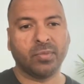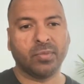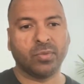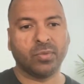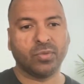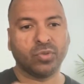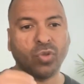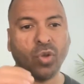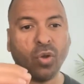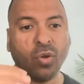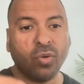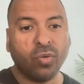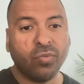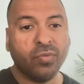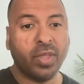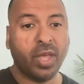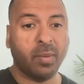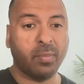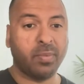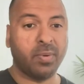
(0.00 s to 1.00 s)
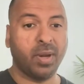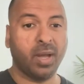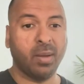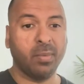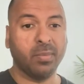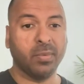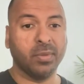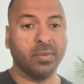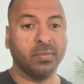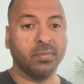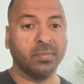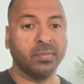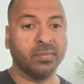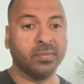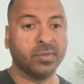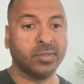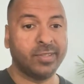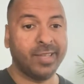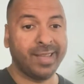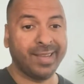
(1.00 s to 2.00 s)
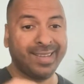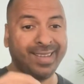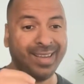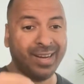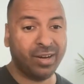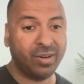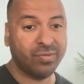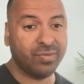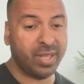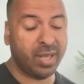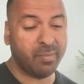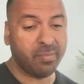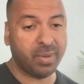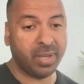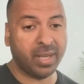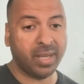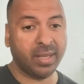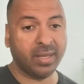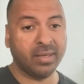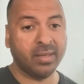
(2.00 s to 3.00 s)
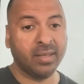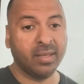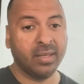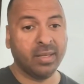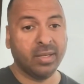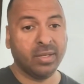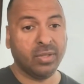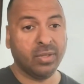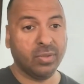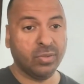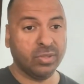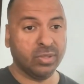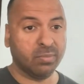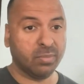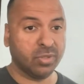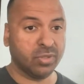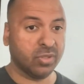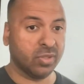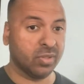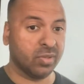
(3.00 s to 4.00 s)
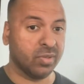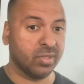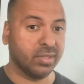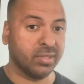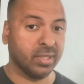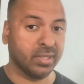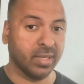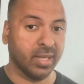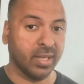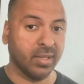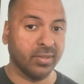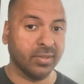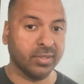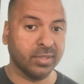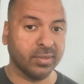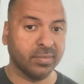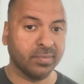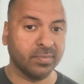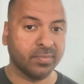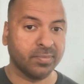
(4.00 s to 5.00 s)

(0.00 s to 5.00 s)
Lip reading: solve that problem, take care of that pain using machine learning technology,